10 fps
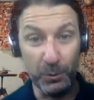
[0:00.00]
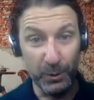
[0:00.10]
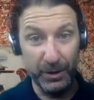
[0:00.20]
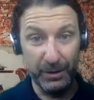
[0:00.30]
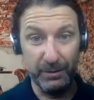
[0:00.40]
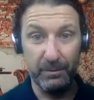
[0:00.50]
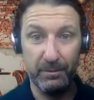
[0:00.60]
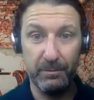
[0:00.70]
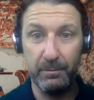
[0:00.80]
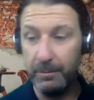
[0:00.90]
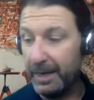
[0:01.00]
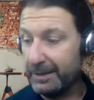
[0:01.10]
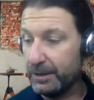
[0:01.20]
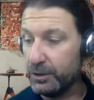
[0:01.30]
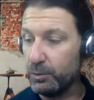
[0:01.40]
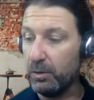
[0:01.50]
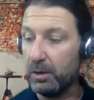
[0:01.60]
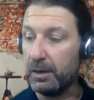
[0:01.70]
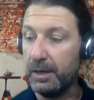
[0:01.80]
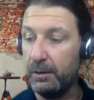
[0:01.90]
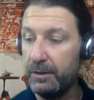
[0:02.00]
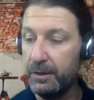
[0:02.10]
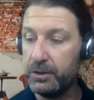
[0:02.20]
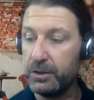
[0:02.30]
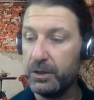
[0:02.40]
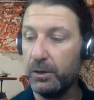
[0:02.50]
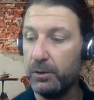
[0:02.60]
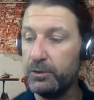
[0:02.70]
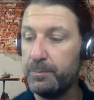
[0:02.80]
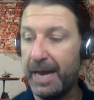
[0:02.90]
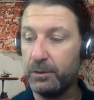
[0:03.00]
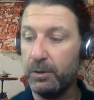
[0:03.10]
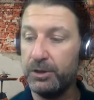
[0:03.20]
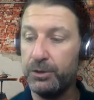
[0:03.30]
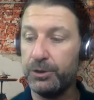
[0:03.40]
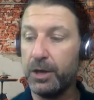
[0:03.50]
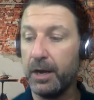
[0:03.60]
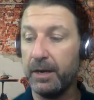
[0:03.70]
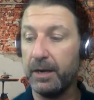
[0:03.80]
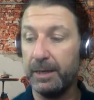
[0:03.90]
would make this work. And this goes back to what you were talking